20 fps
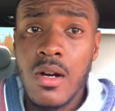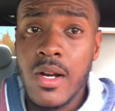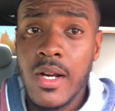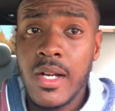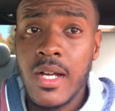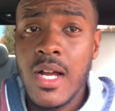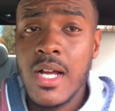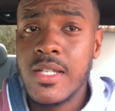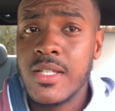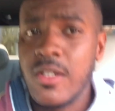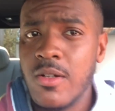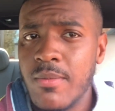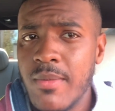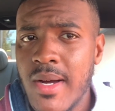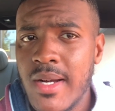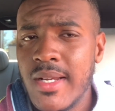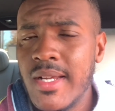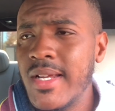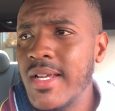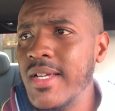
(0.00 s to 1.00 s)
right, guys, so
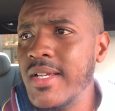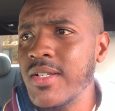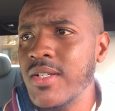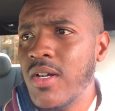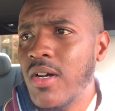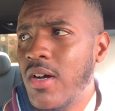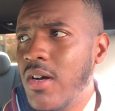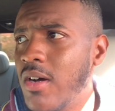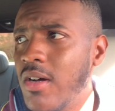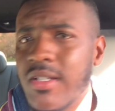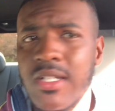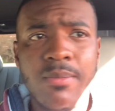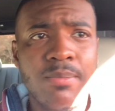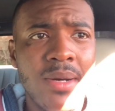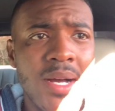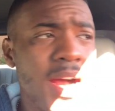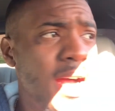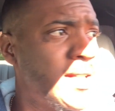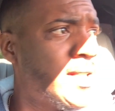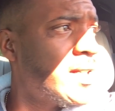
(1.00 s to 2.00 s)
money is all
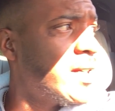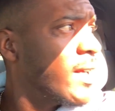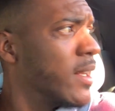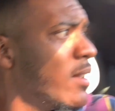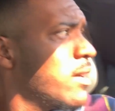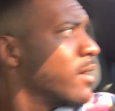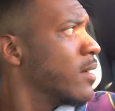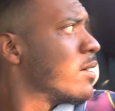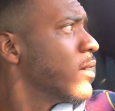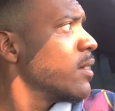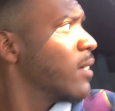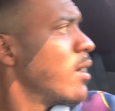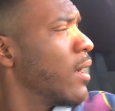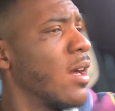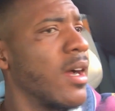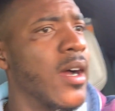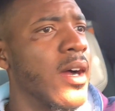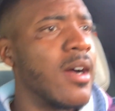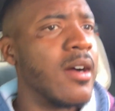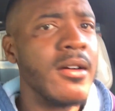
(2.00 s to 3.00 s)
deposited.
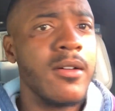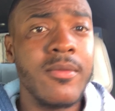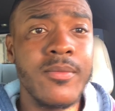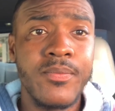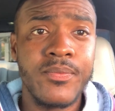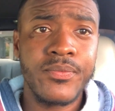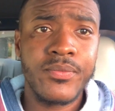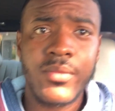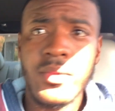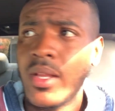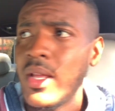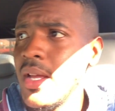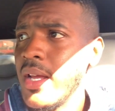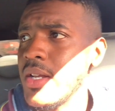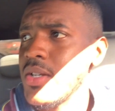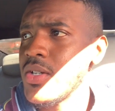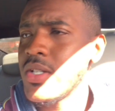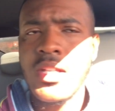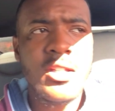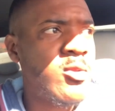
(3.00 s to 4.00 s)

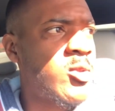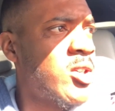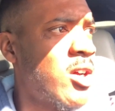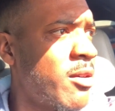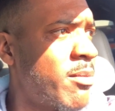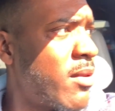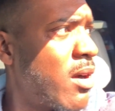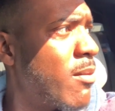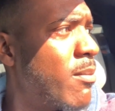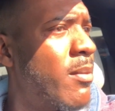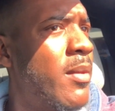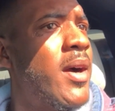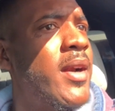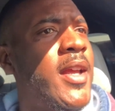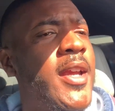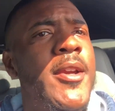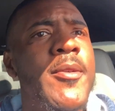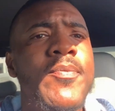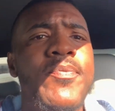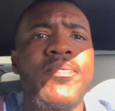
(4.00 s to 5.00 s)
And just as we're talking about
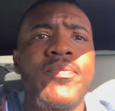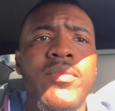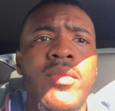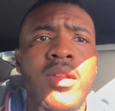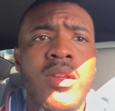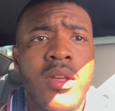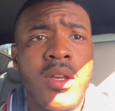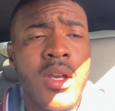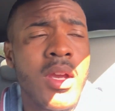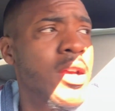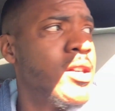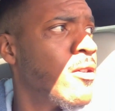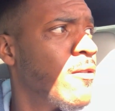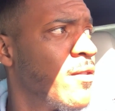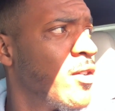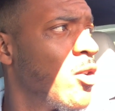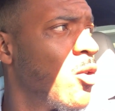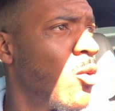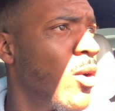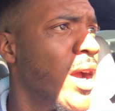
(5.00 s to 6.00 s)
money, there's a
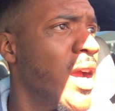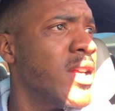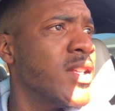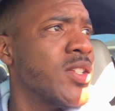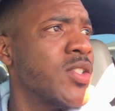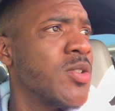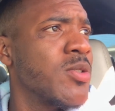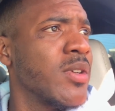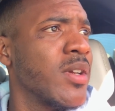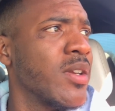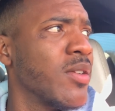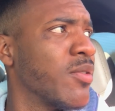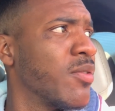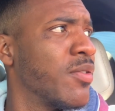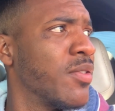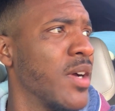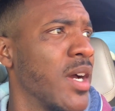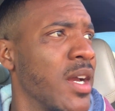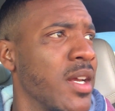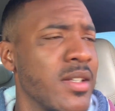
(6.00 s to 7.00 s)
few ways that you can
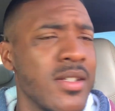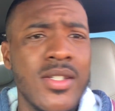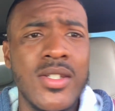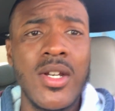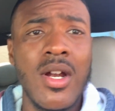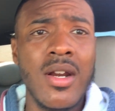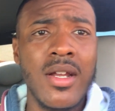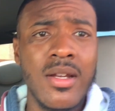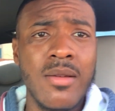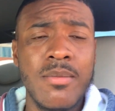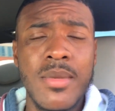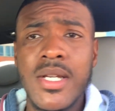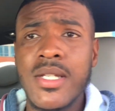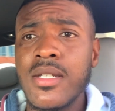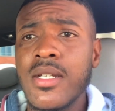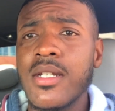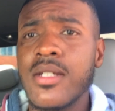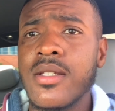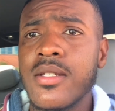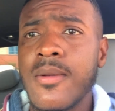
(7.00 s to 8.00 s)
fund starting a
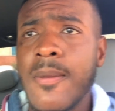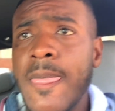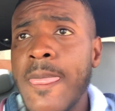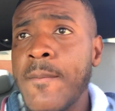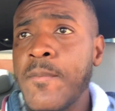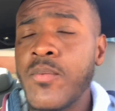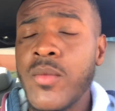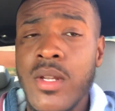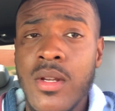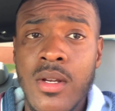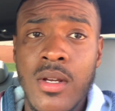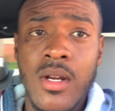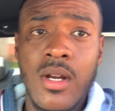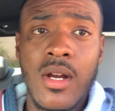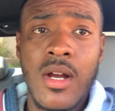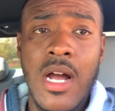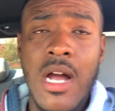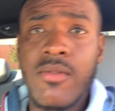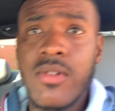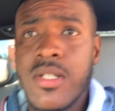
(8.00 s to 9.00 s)
business.
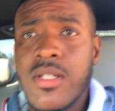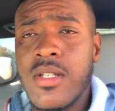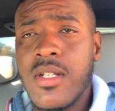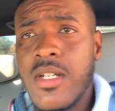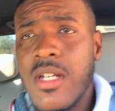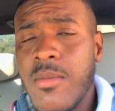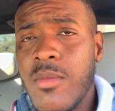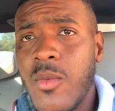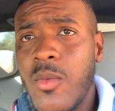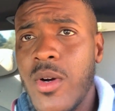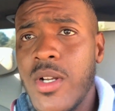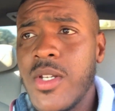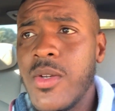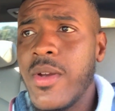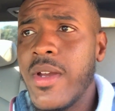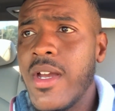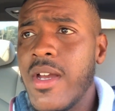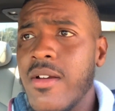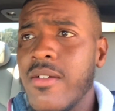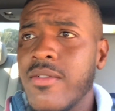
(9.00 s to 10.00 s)
Obviously, number one, you
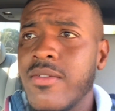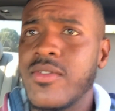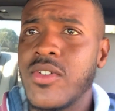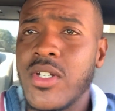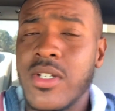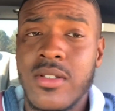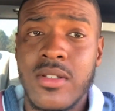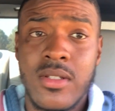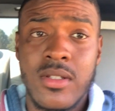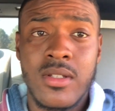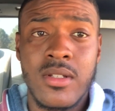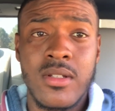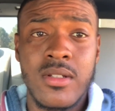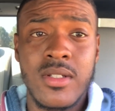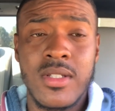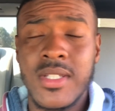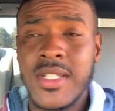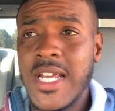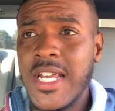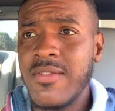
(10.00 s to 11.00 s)
have just
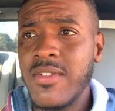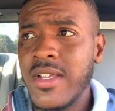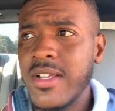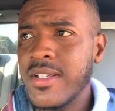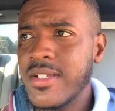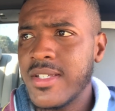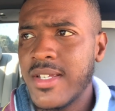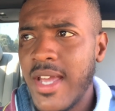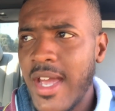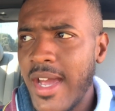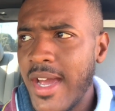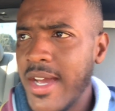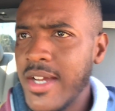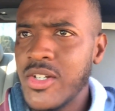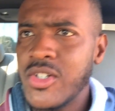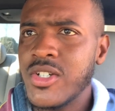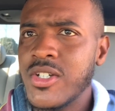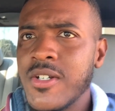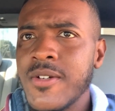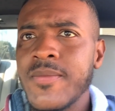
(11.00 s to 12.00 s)
savings,
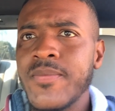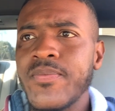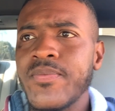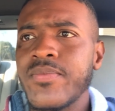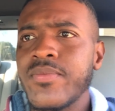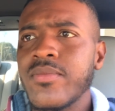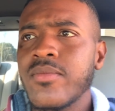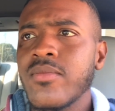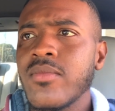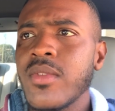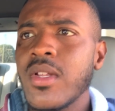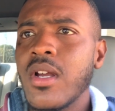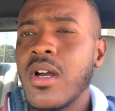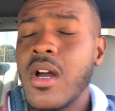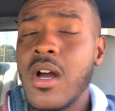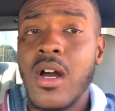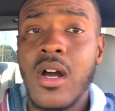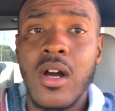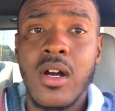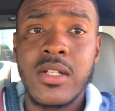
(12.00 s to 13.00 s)
cash.
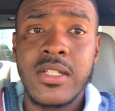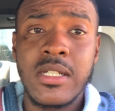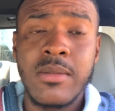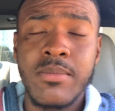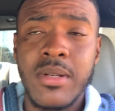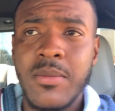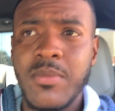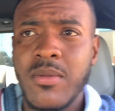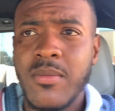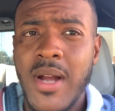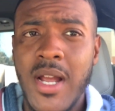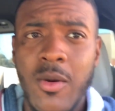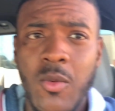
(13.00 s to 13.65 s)
Some people might